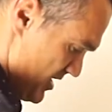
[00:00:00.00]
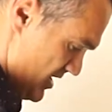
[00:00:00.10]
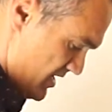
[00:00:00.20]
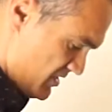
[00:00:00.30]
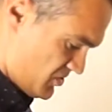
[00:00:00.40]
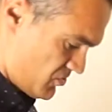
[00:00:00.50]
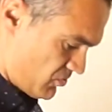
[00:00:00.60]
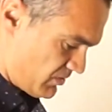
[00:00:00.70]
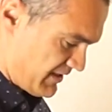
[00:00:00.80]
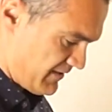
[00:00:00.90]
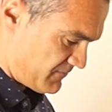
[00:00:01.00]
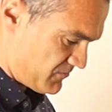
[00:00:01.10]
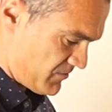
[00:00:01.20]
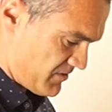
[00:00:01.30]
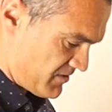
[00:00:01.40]
And you're
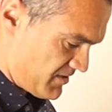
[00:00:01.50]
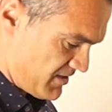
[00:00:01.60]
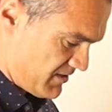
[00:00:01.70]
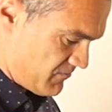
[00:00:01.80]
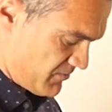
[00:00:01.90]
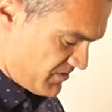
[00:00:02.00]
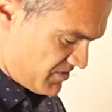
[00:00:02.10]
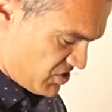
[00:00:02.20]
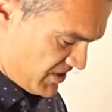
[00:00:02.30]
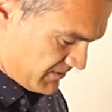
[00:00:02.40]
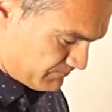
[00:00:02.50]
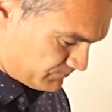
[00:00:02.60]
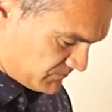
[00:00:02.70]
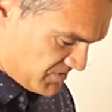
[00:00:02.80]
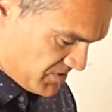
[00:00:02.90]
left with the jig.
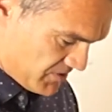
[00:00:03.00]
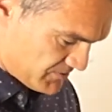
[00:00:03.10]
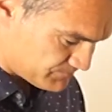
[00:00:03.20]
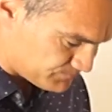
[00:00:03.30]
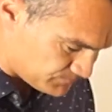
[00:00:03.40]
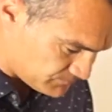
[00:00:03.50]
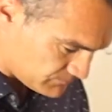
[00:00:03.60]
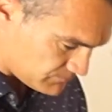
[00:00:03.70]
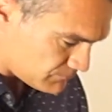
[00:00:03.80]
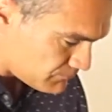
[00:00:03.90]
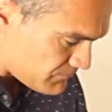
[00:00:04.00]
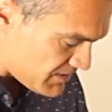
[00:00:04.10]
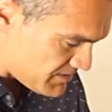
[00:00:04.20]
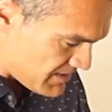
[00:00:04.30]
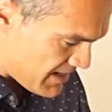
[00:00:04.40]
So
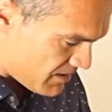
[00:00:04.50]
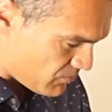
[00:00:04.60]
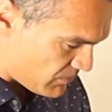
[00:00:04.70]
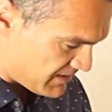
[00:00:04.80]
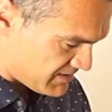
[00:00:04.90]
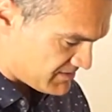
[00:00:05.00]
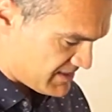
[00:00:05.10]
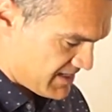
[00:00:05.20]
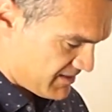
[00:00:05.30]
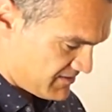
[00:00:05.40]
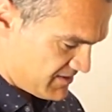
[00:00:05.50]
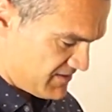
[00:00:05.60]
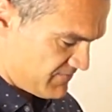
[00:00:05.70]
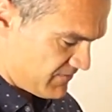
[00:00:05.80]
now we can take the